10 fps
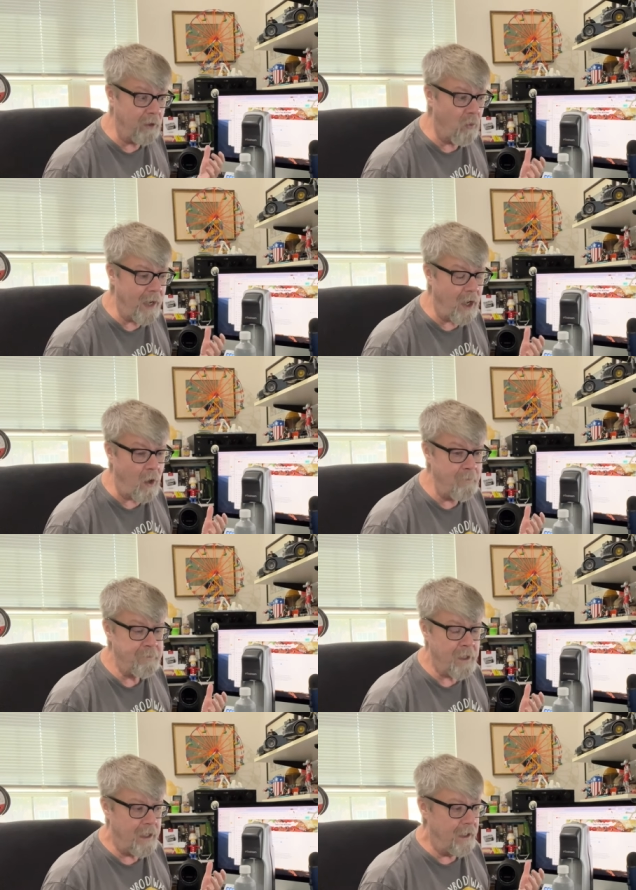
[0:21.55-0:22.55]
well.
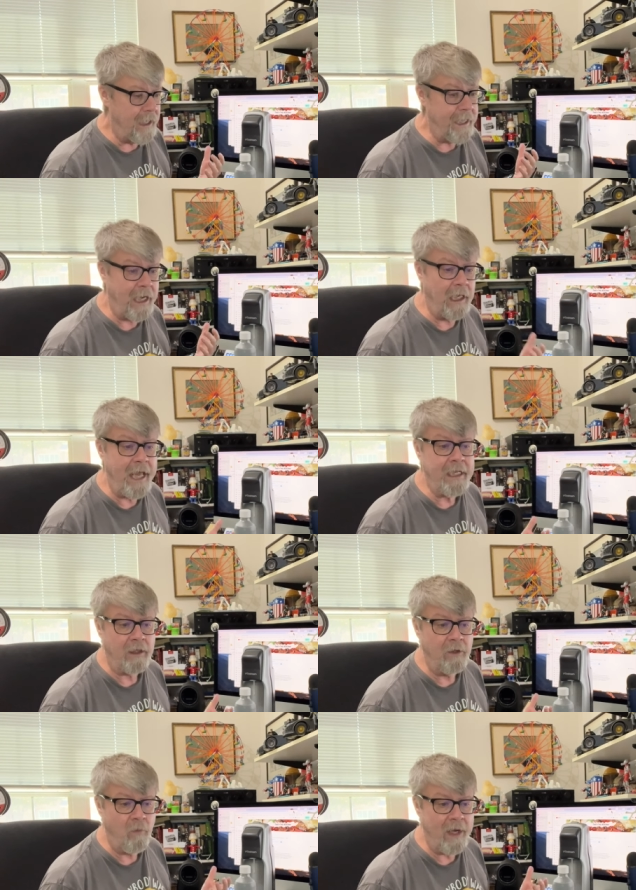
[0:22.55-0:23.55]
And I like
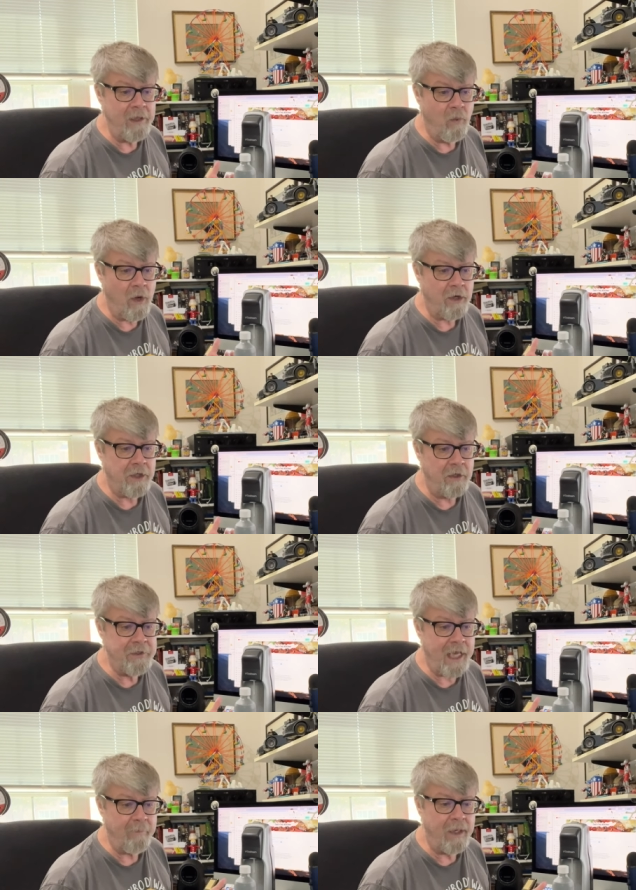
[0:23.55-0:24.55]
the way the water turns
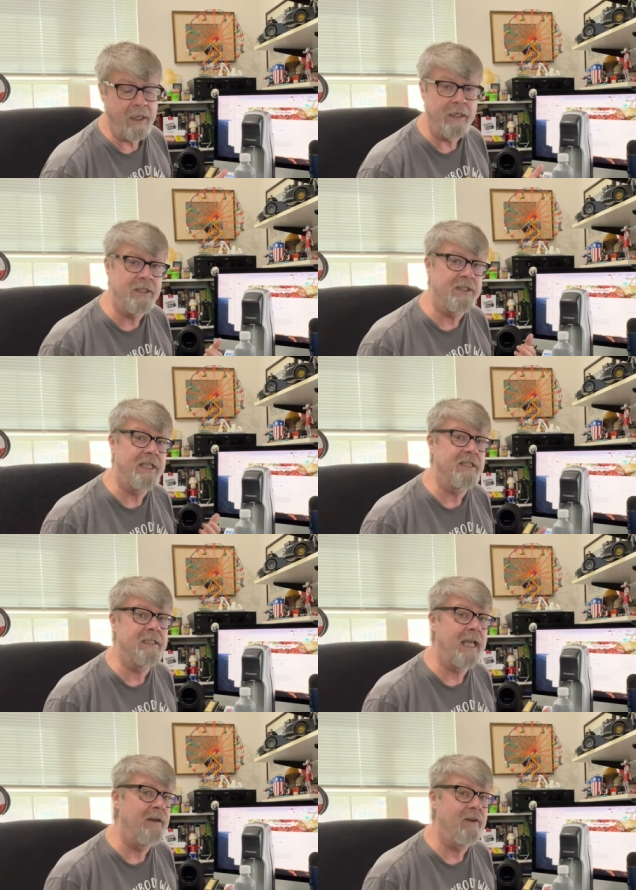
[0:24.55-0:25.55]
out, but it just
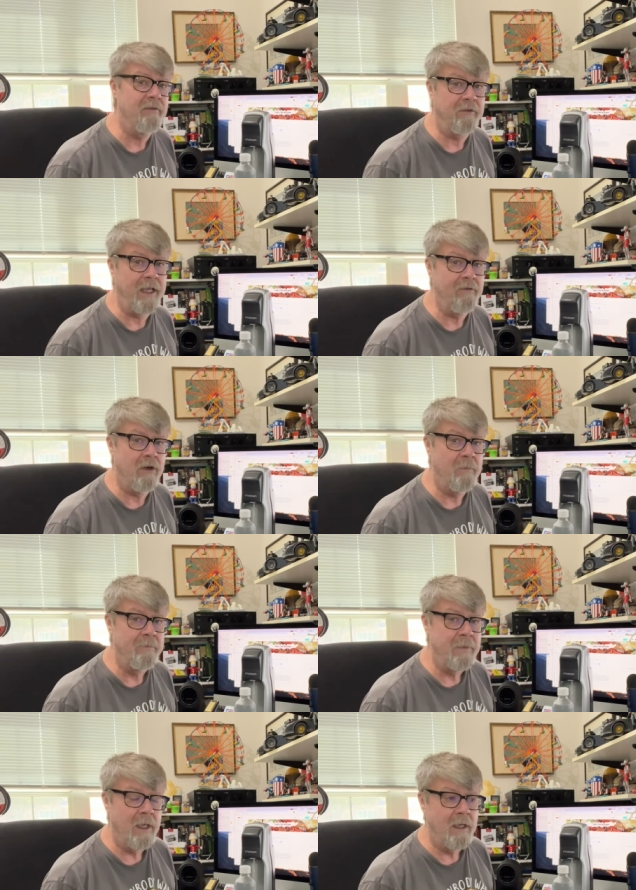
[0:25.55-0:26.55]
doesn't have any flavor.
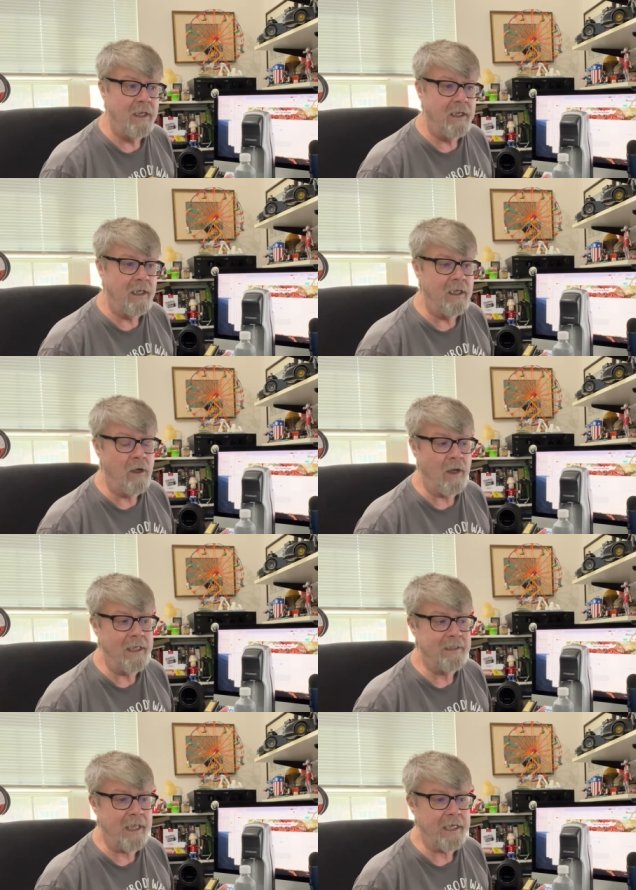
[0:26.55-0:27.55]
You know,
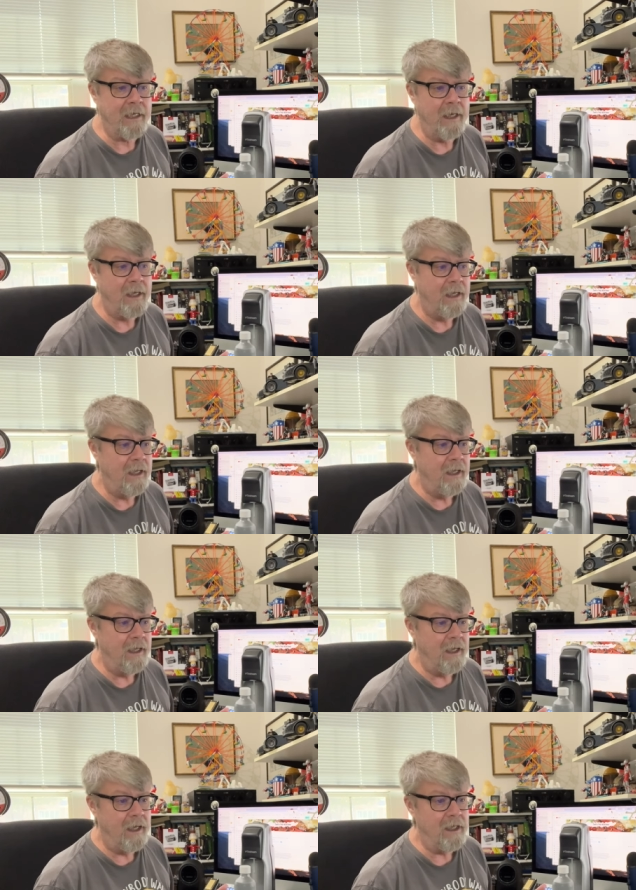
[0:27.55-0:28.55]
it's like
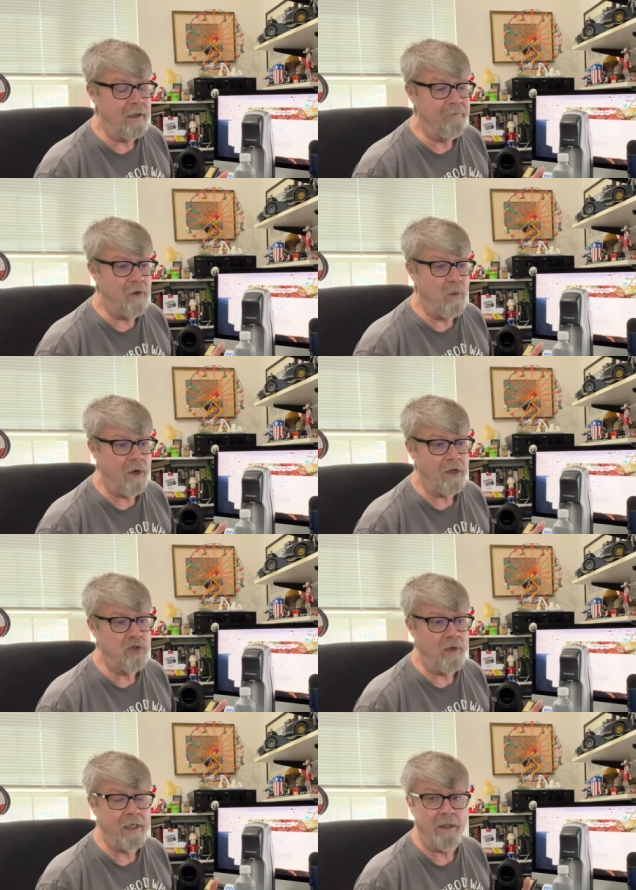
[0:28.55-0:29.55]
if you were to
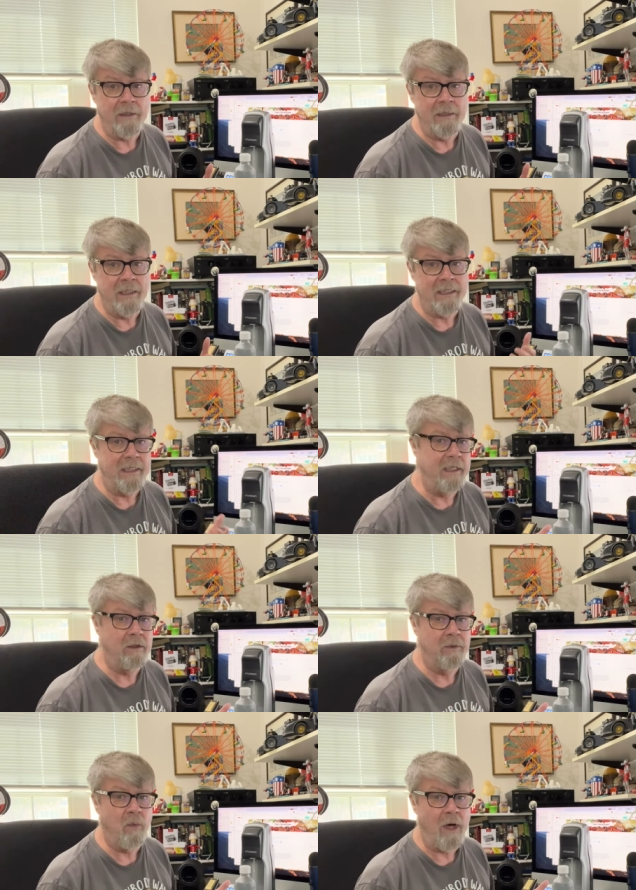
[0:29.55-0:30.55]
drink
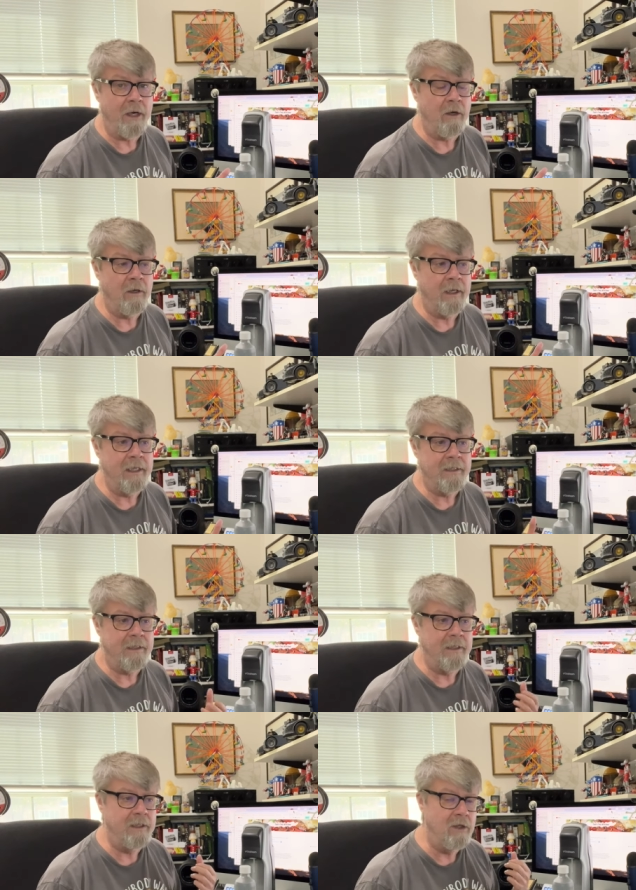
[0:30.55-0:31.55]
distilled water,
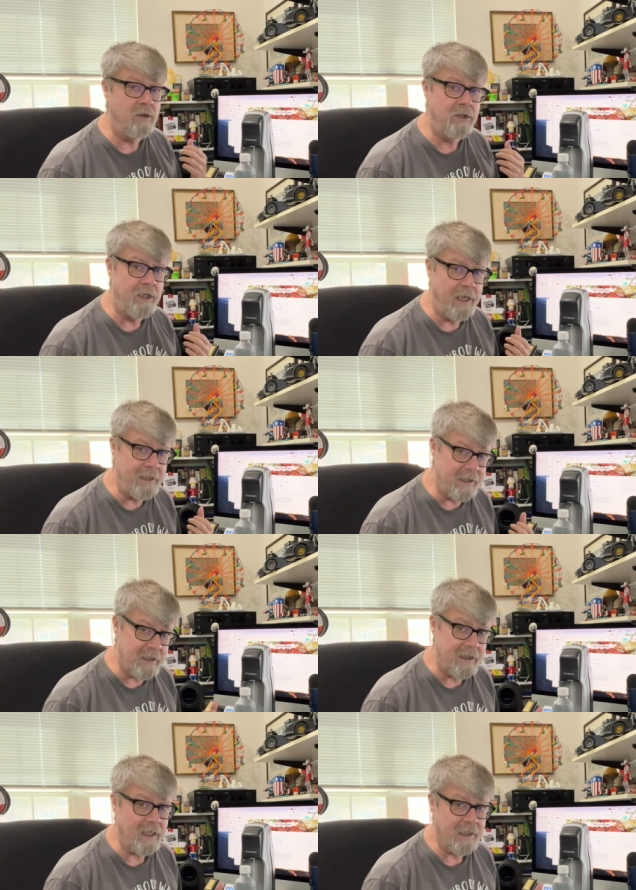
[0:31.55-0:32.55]
you it
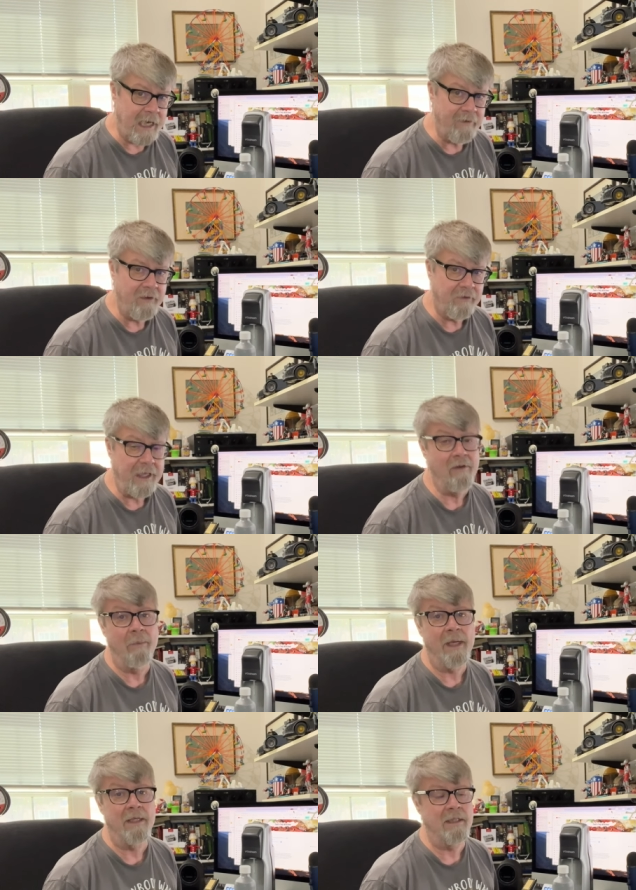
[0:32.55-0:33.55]
just doesn't have any flavor
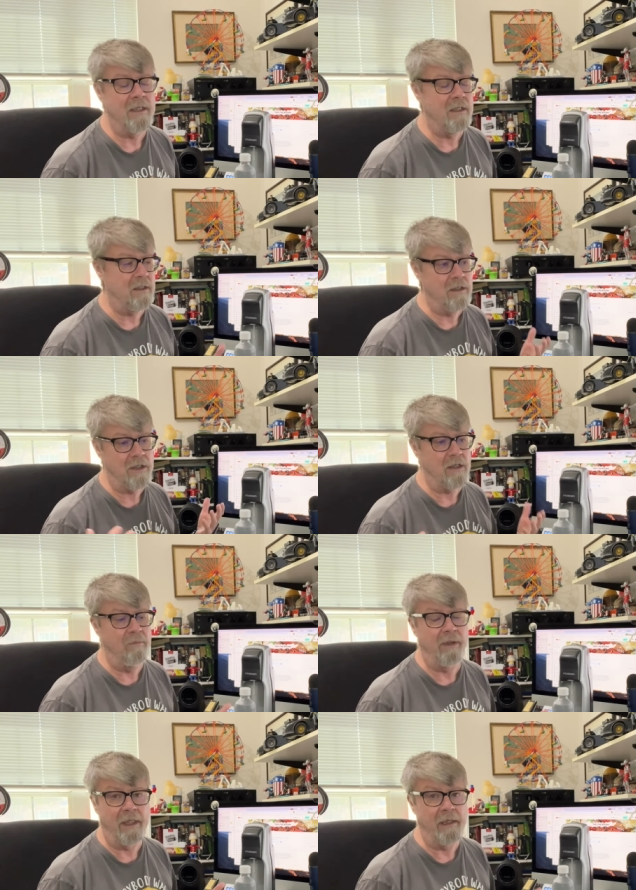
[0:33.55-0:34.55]
because it's just
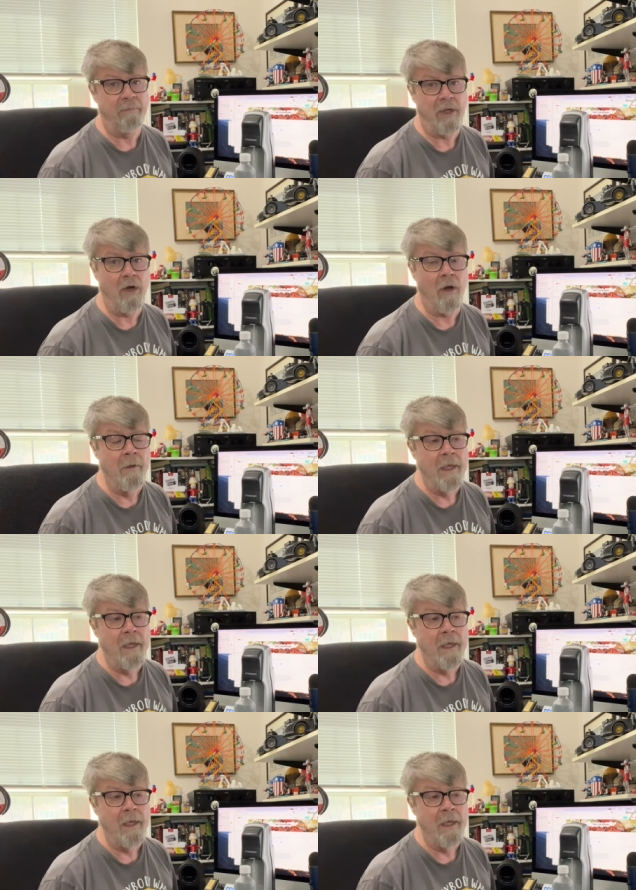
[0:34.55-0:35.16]
completely pure.